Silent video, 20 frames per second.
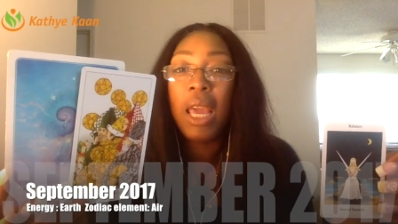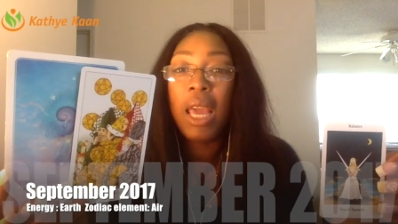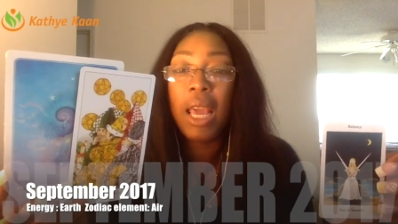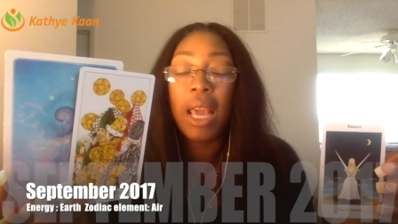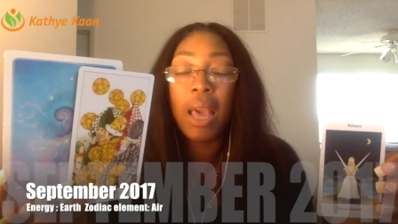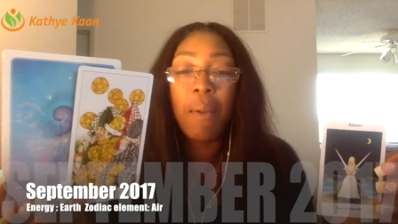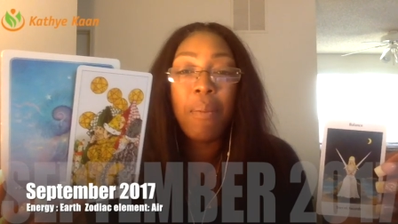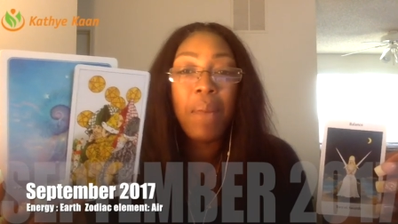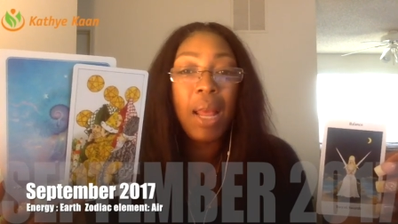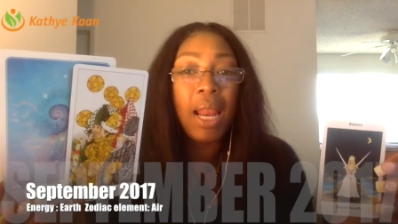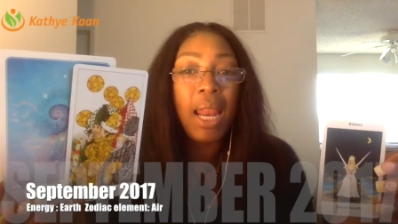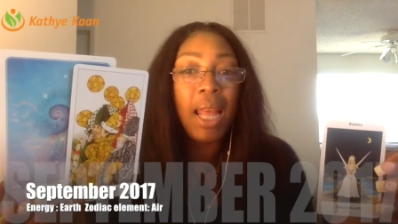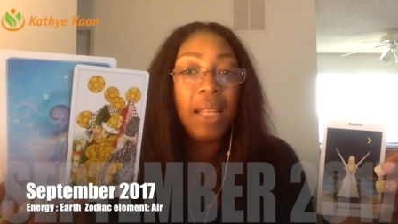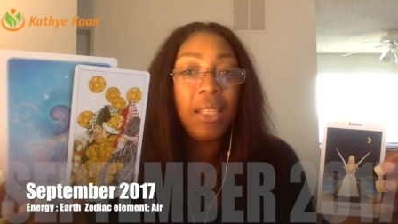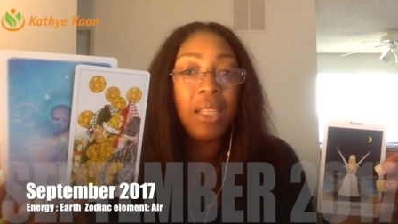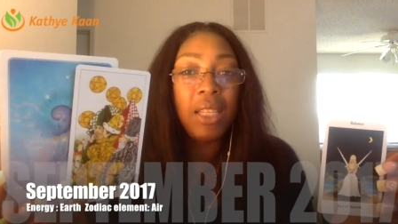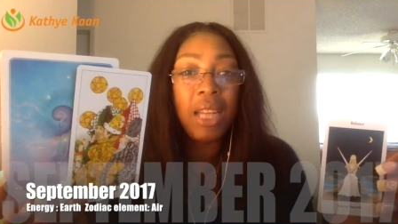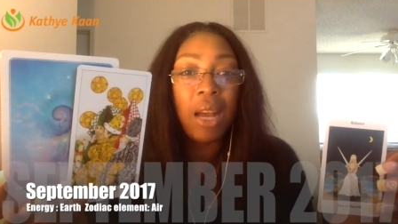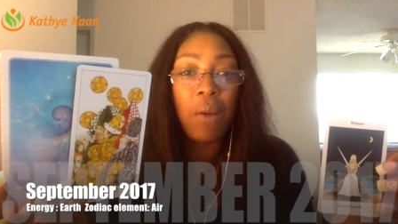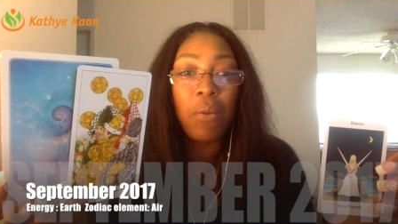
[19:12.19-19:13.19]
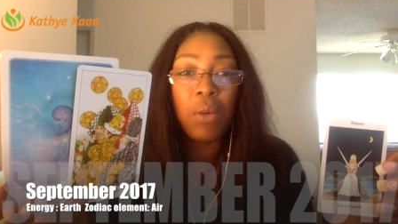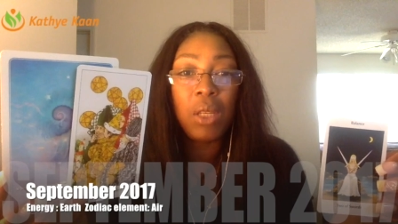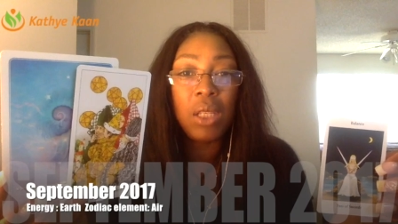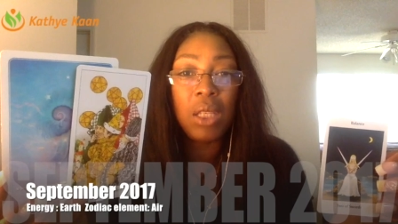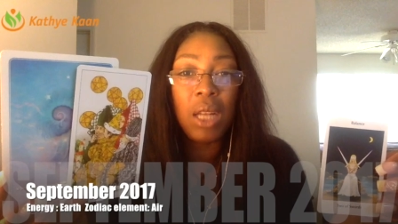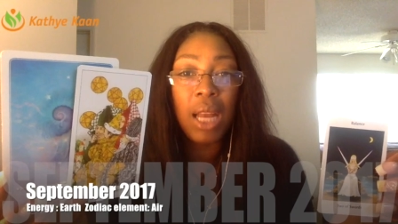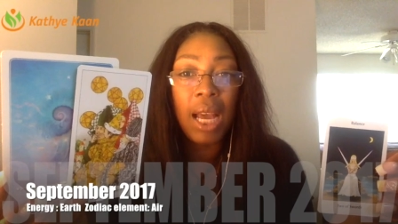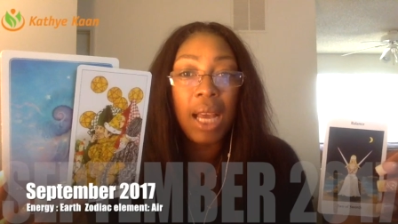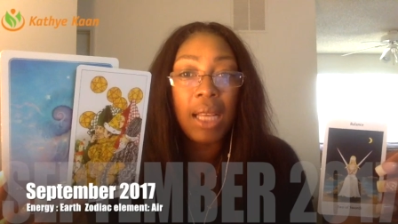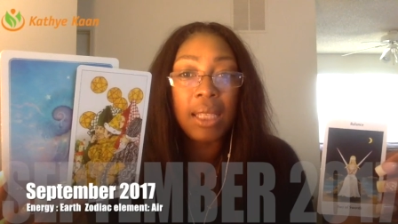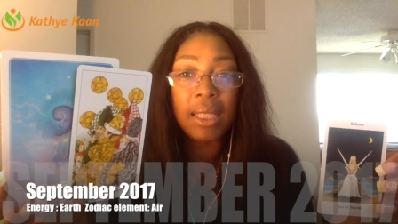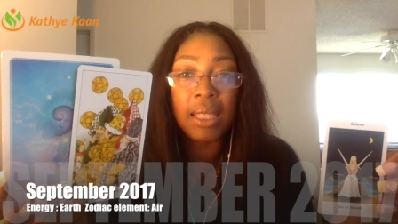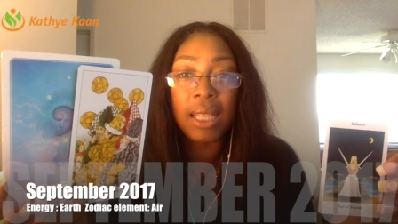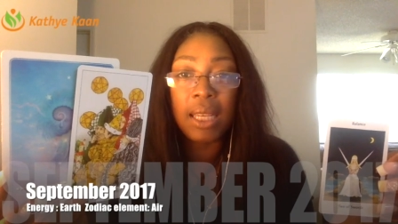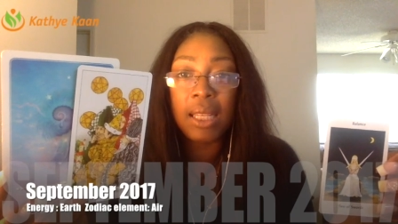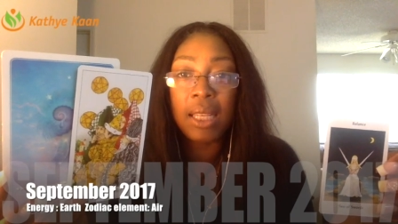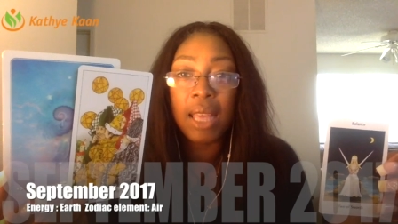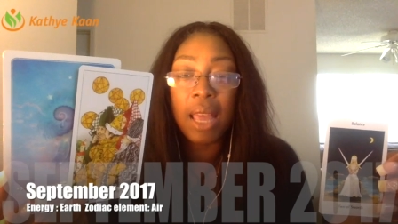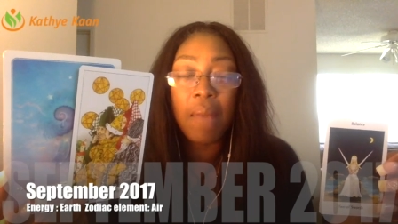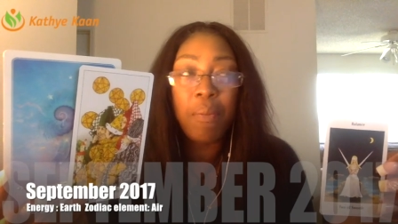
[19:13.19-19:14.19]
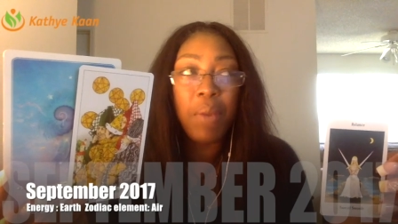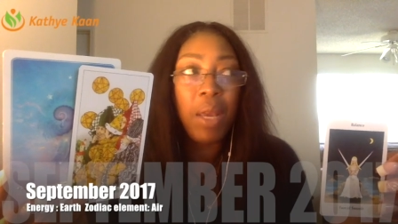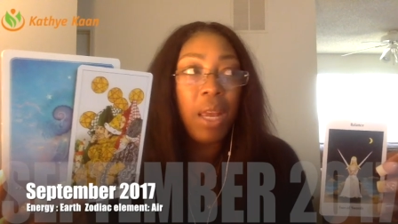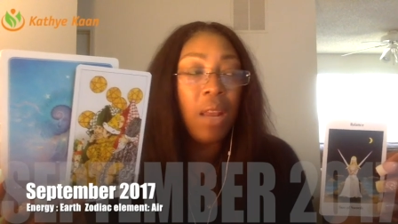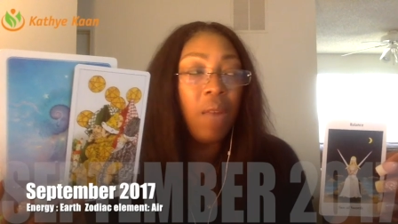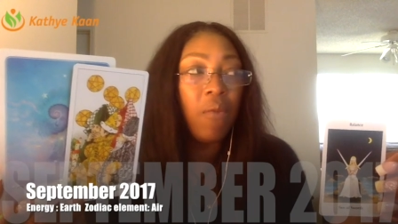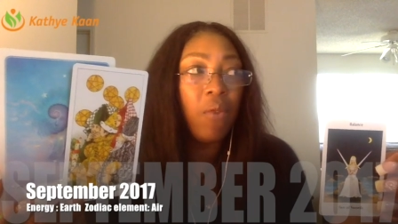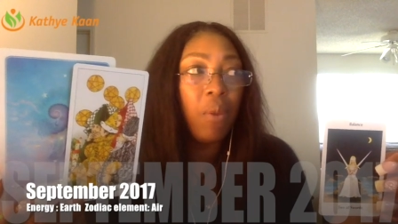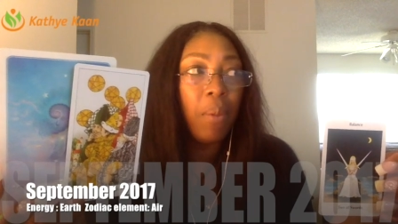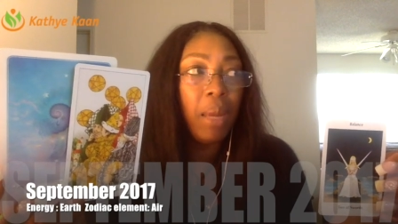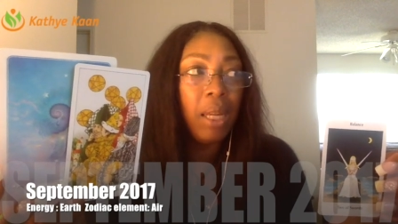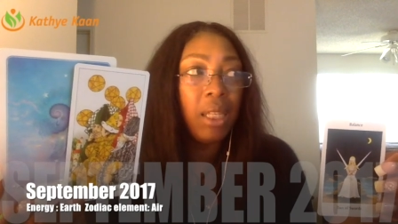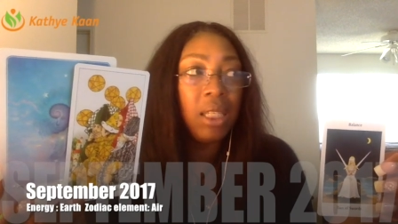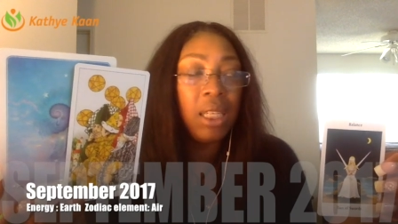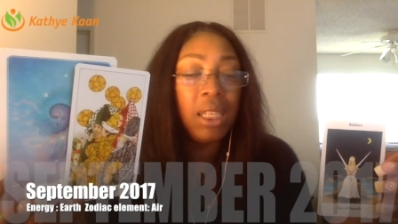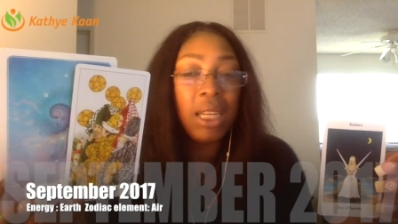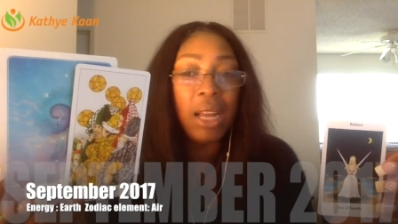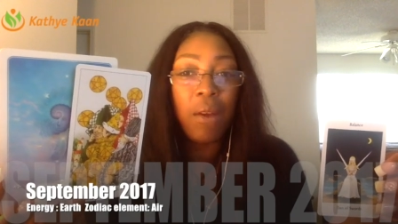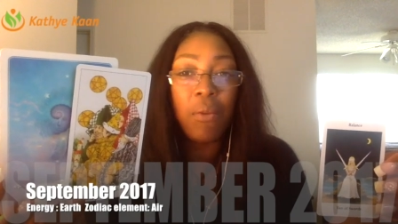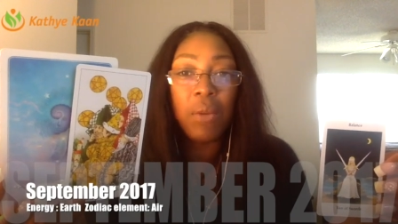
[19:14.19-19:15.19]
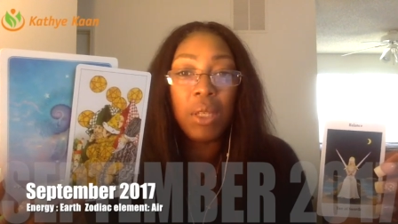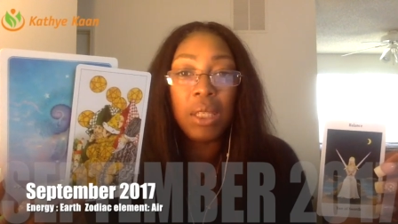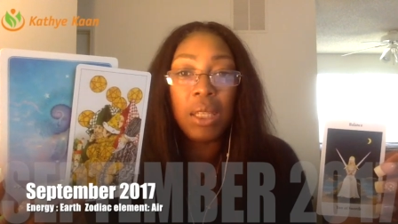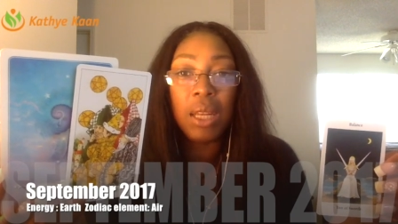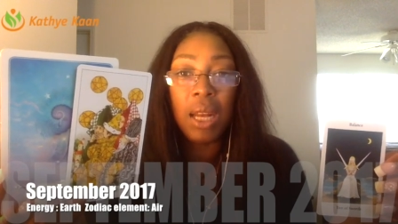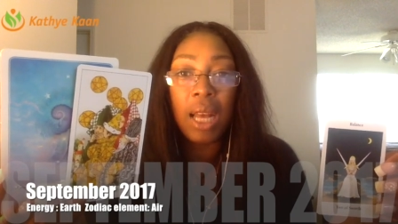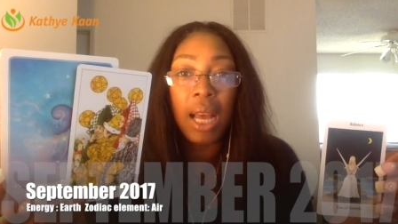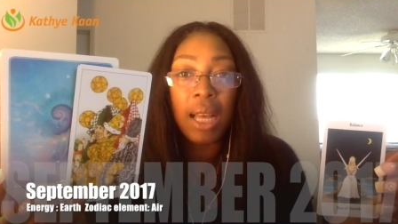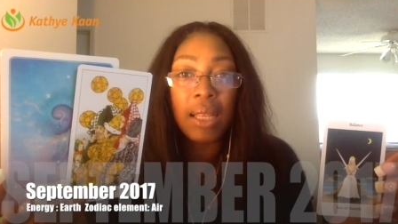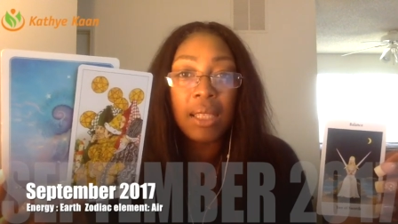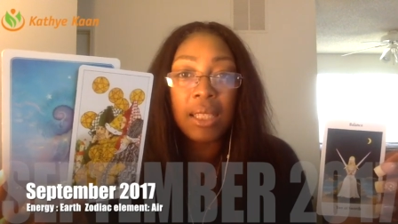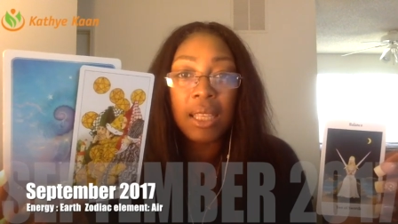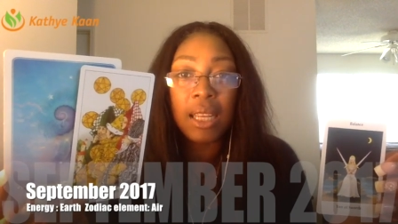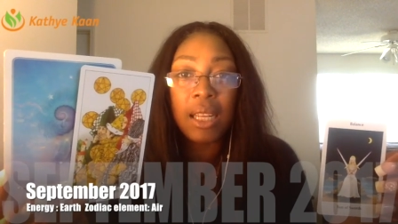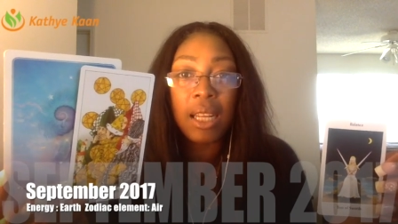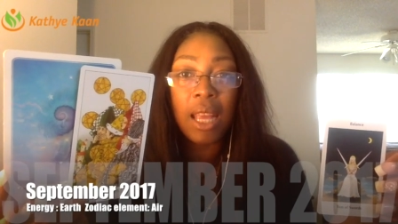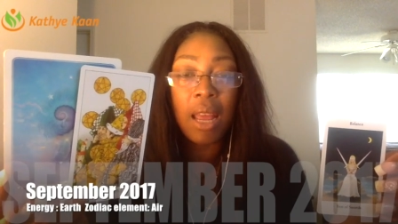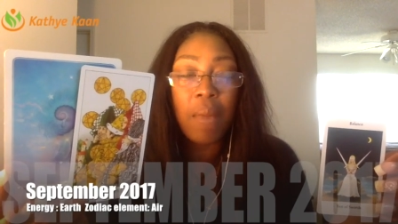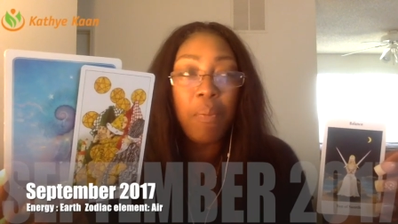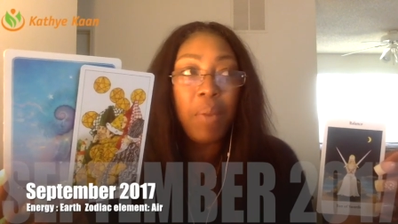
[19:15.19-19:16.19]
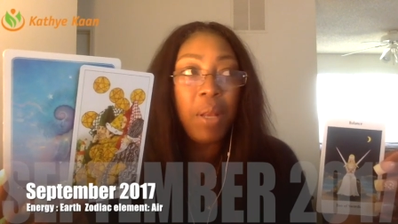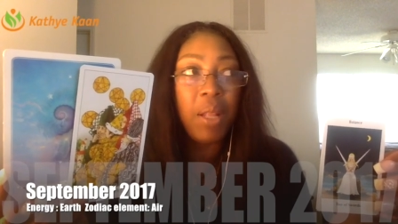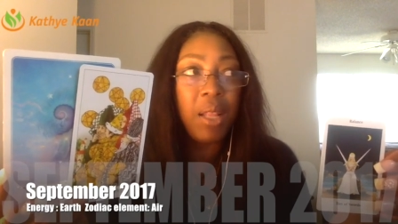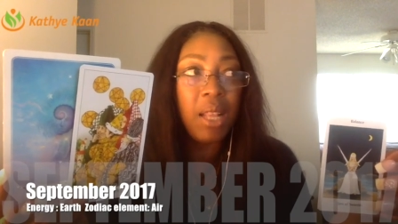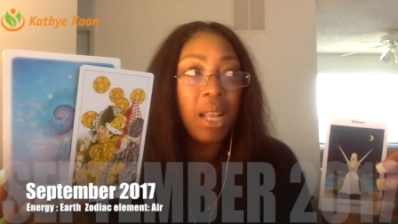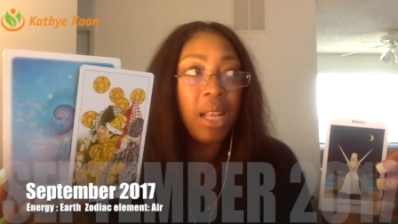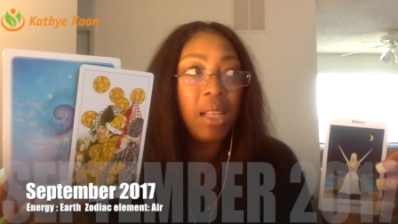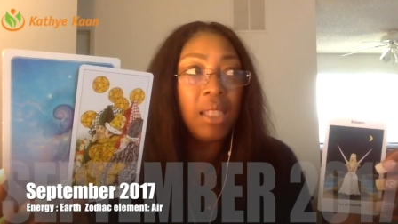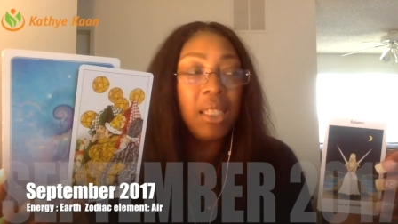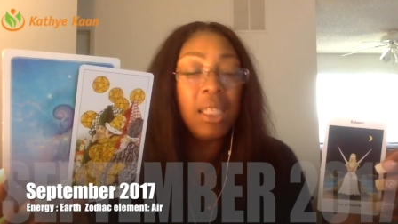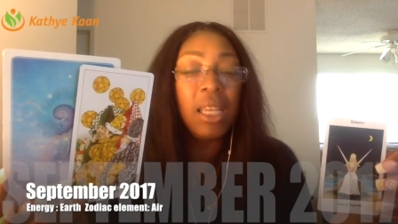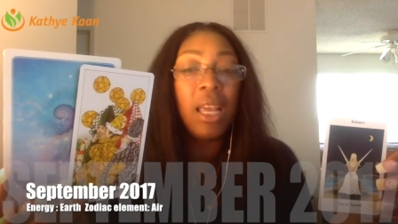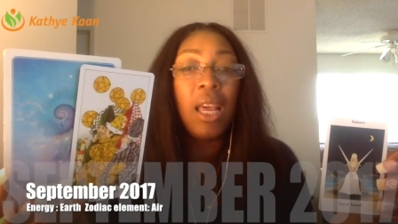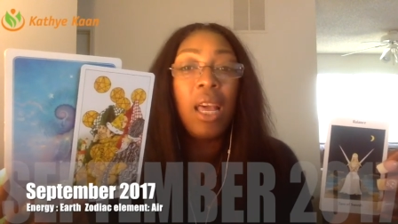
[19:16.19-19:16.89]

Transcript: it can be a letter that was lost, it can be information that was lost, it can be things